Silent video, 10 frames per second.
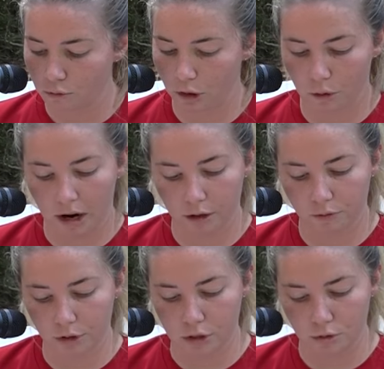required
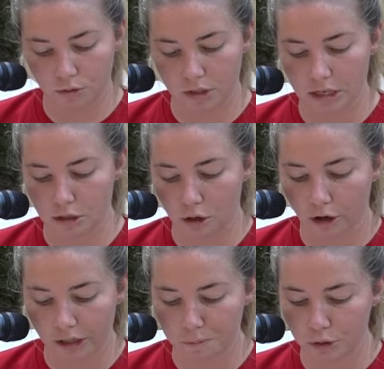for use in
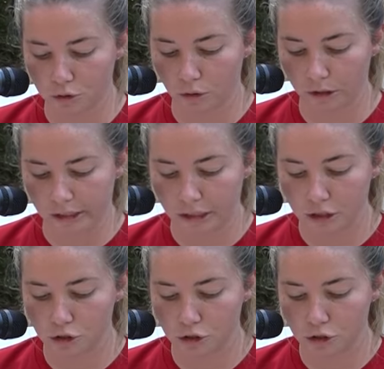guarding, patrolling,